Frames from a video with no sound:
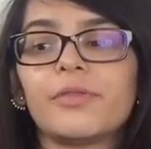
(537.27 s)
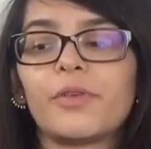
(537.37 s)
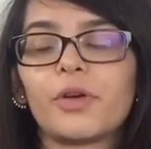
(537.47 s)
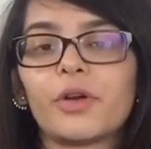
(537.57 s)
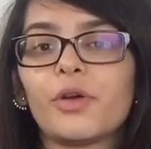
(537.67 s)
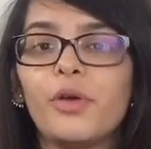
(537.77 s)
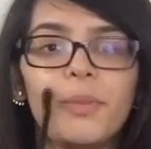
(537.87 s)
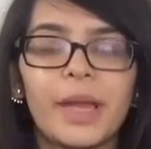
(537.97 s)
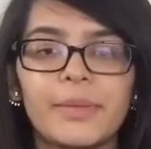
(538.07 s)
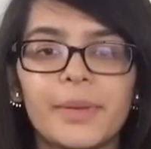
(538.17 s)
who
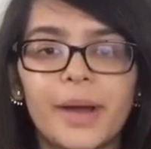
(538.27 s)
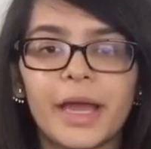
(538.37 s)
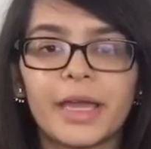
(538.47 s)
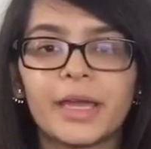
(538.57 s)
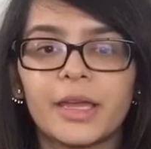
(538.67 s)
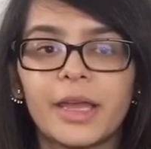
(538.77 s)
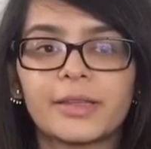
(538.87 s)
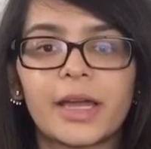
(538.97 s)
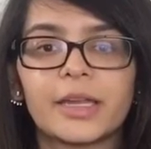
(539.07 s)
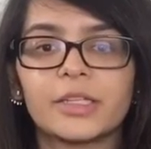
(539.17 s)
made me buy it,
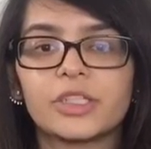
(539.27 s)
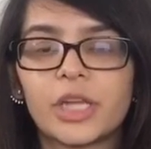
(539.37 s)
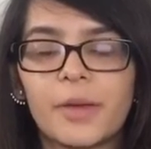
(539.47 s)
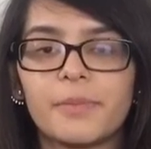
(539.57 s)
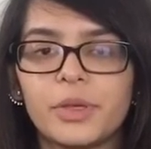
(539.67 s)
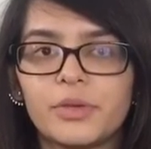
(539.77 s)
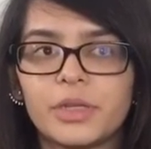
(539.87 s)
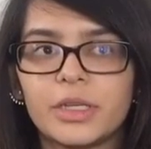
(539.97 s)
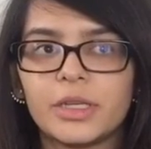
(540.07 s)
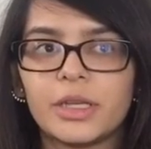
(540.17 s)
and that is
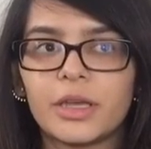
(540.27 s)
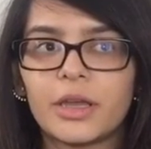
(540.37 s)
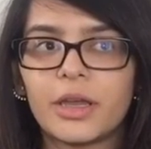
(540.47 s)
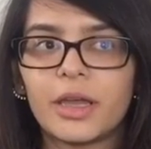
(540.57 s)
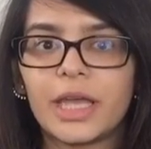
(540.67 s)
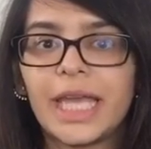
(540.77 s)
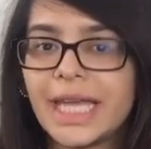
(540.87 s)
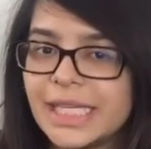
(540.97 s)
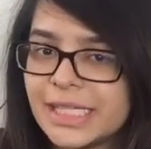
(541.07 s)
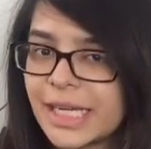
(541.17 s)

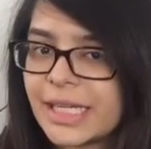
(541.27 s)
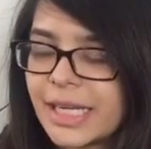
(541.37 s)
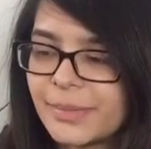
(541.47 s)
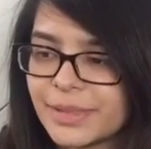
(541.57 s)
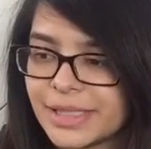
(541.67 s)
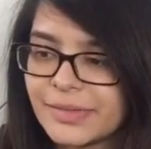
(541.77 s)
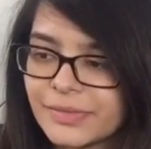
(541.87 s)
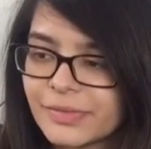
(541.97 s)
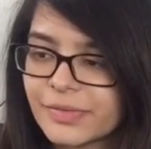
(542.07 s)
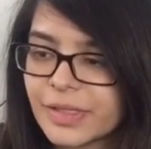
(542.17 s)
JAMBeauty89, I believe.
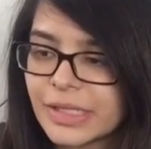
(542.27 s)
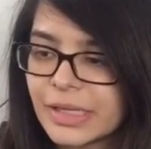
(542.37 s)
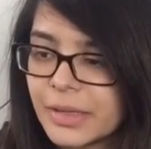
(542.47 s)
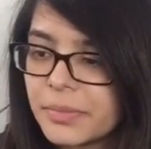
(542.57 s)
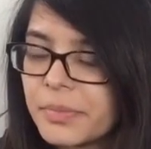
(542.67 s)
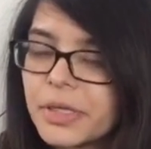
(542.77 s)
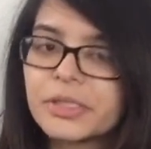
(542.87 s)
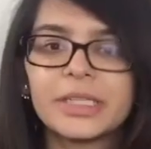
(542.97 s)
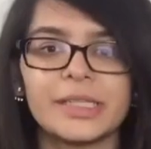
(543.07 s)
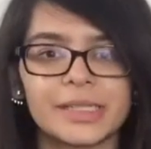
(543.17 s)
But
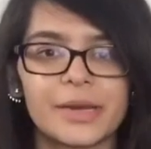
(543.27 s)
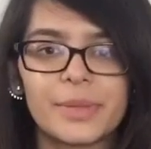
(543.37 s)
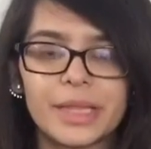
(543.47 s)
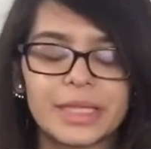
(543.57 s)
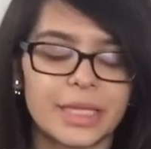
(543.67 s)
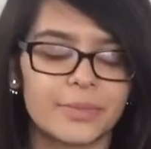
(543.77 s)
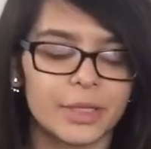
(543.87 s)
her thing's gonna be linked down